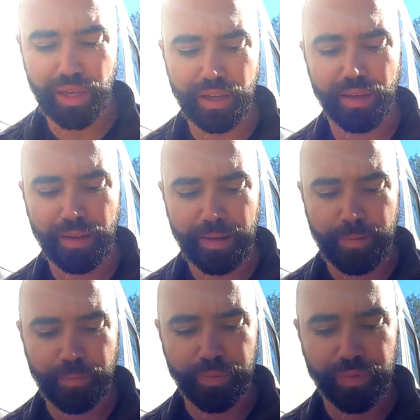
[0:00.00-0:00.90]
think,
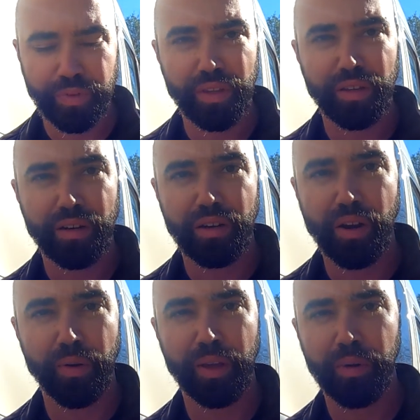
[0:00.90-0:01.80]

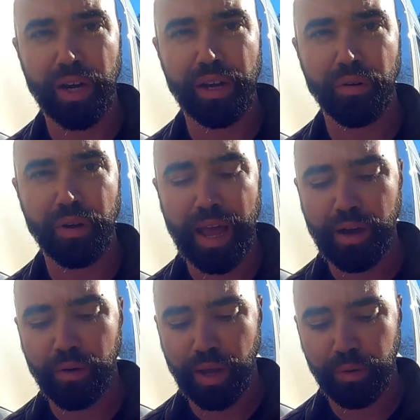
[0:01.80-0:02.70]
knowing what I know
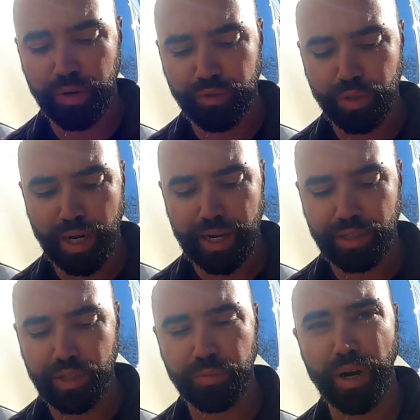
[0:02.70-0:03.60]
now, I would have
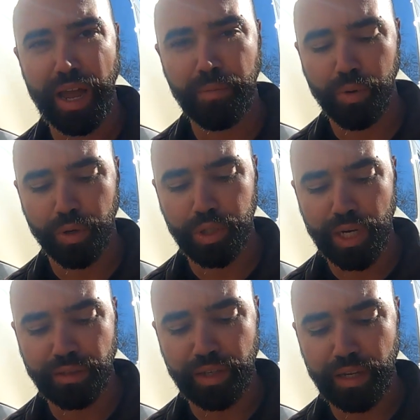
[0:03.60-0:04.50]
tried to pry more
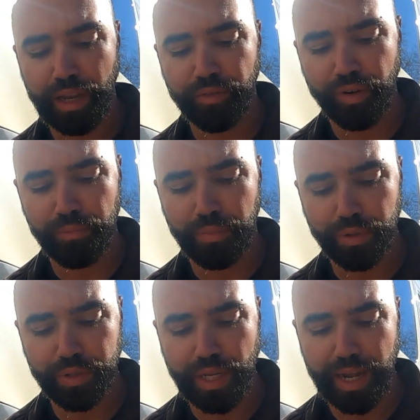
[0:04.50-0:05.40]
gently and from
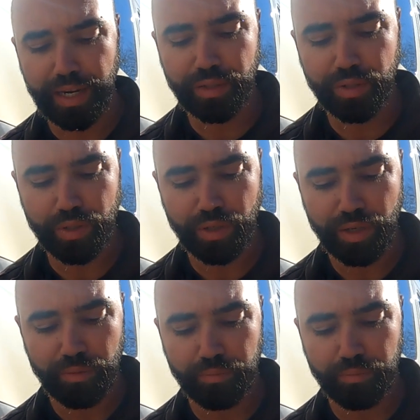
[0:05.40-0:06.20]
both sides,